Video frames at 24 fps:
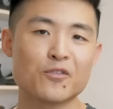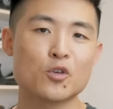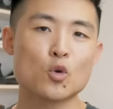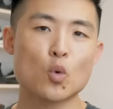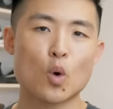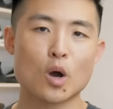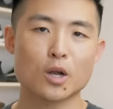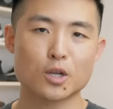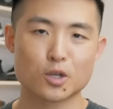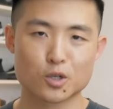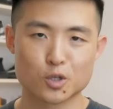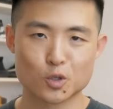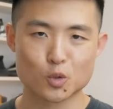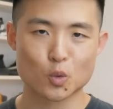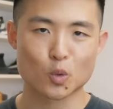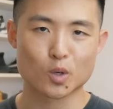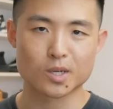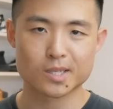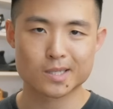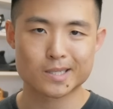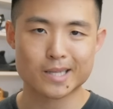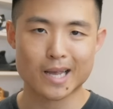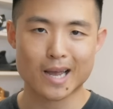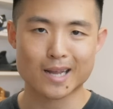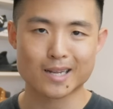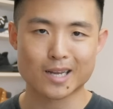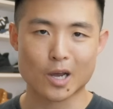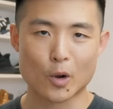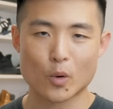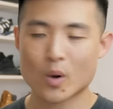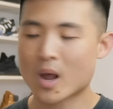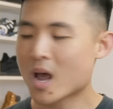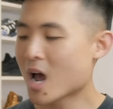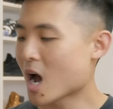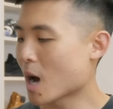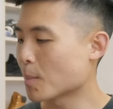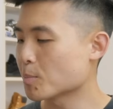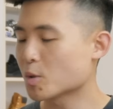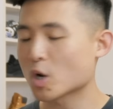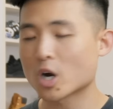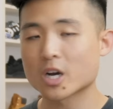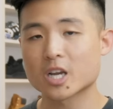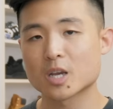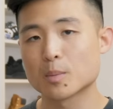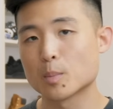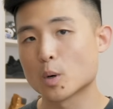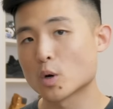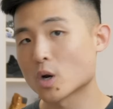you want your store to stand out. I'm
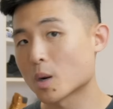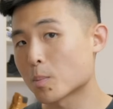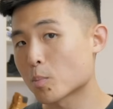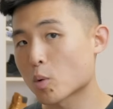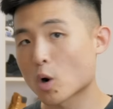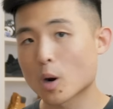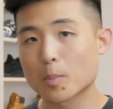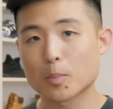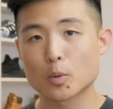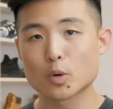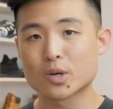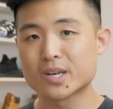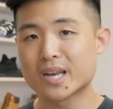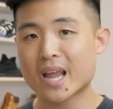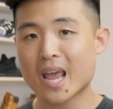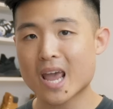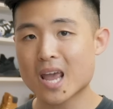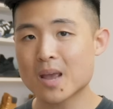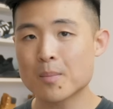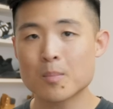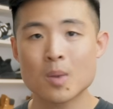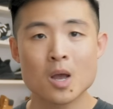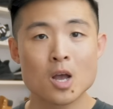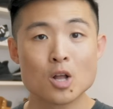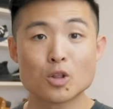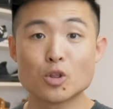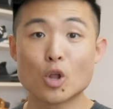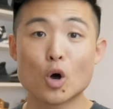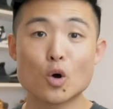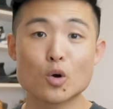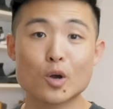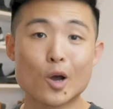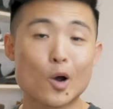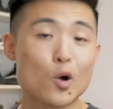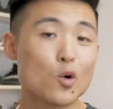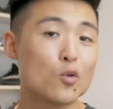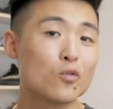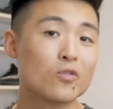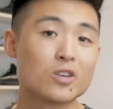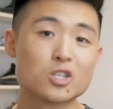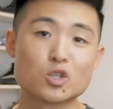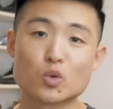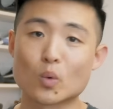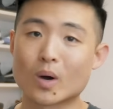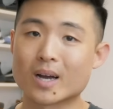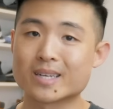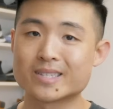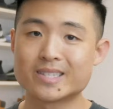talking about a proper name, logo,
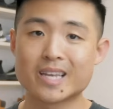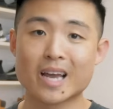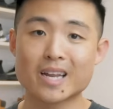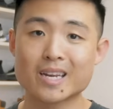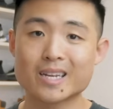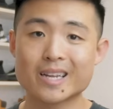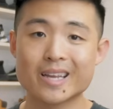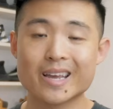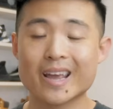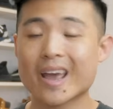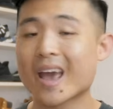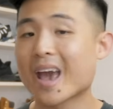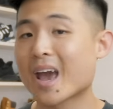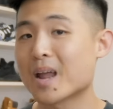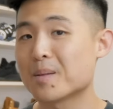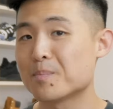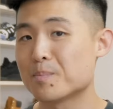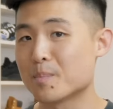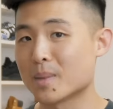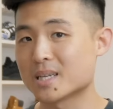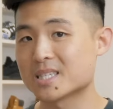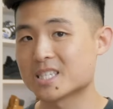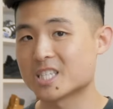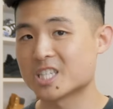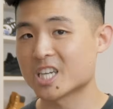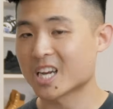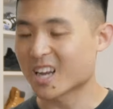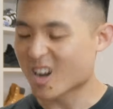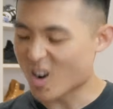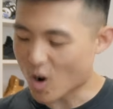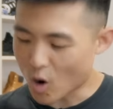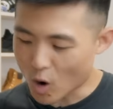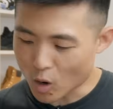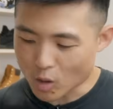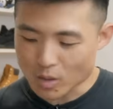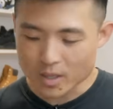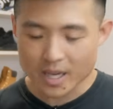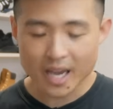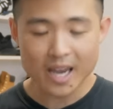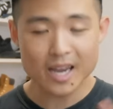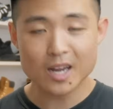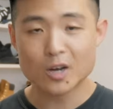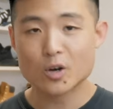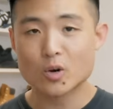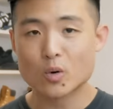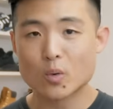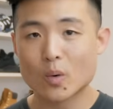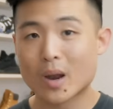visual identity, and messaging all
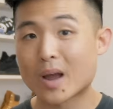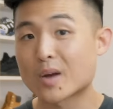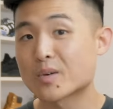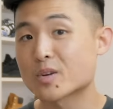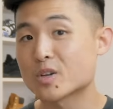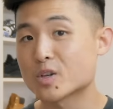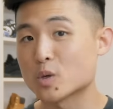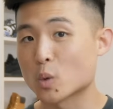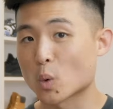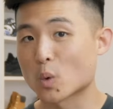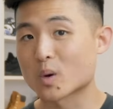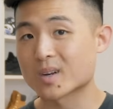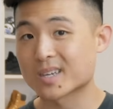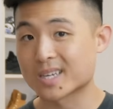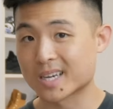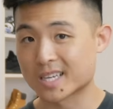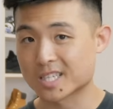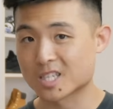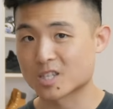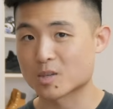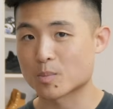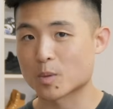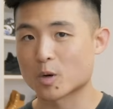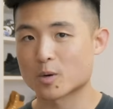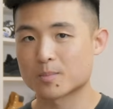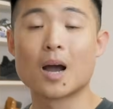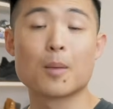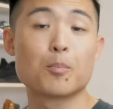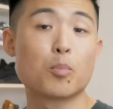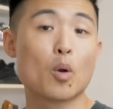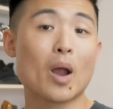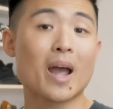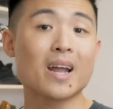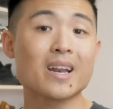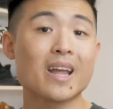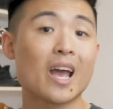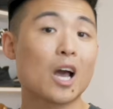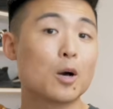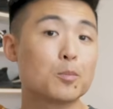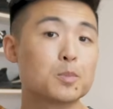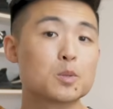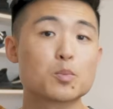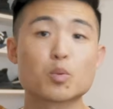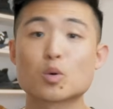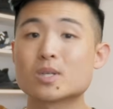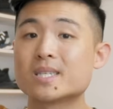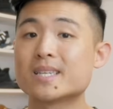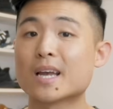catered around your customer. A brand
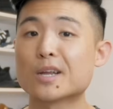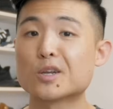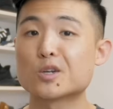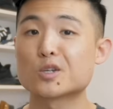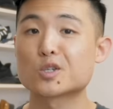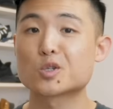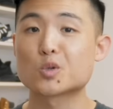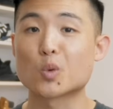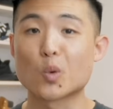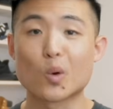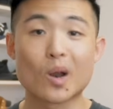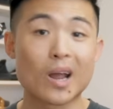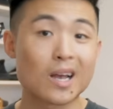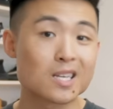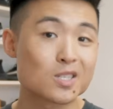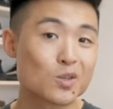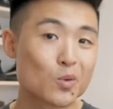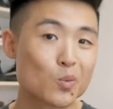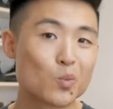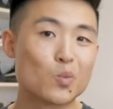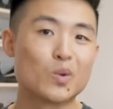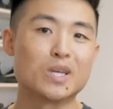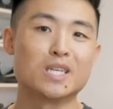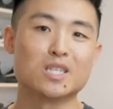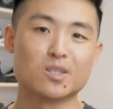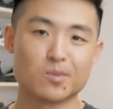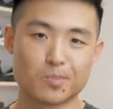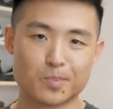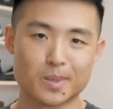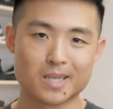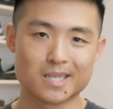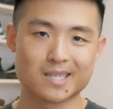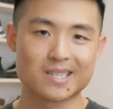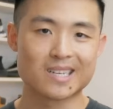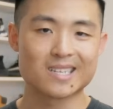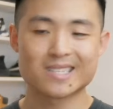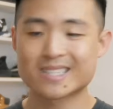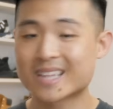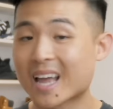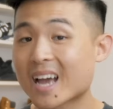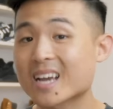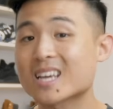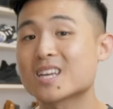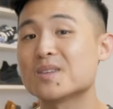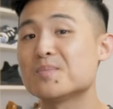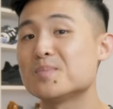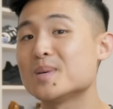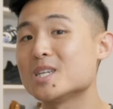helps present your store as a real business
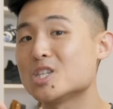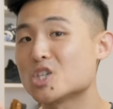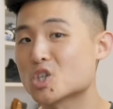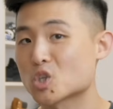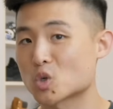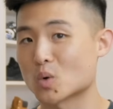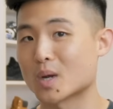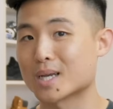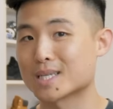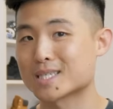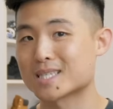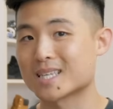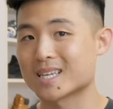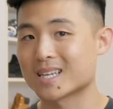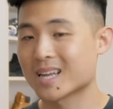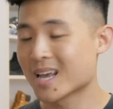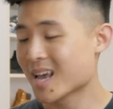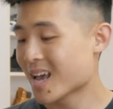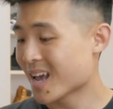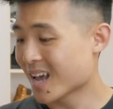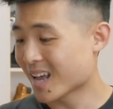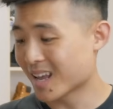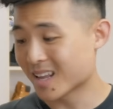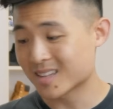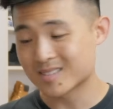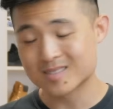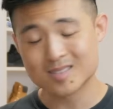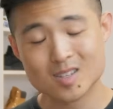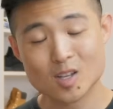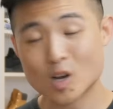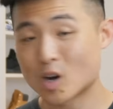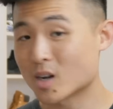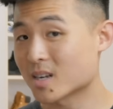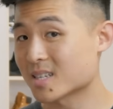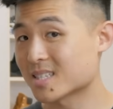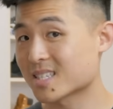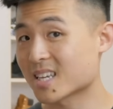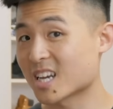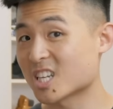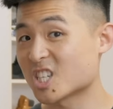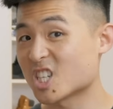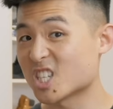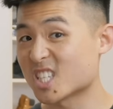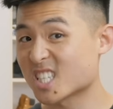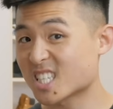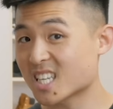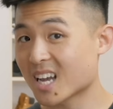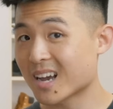that can be trusted and not a
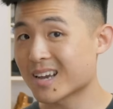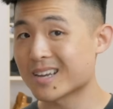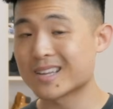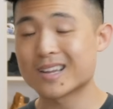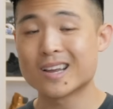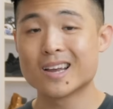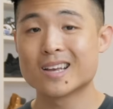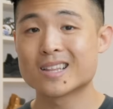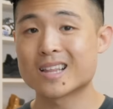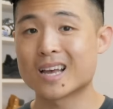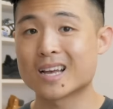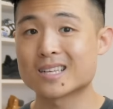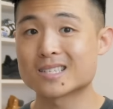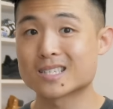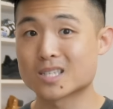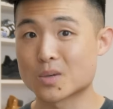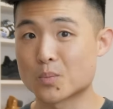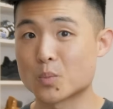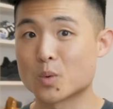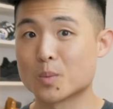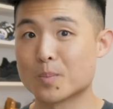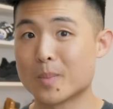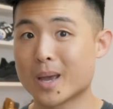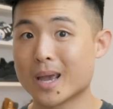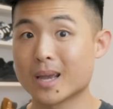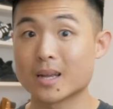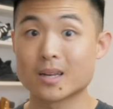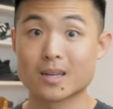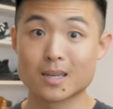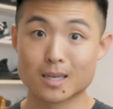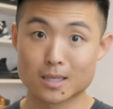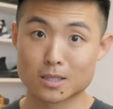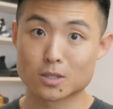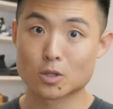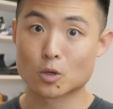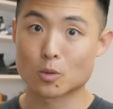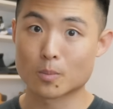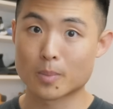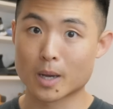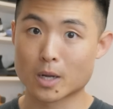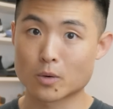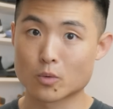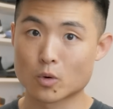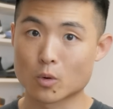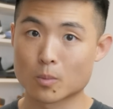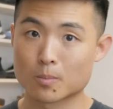sketchy site that someone made in their bedroom.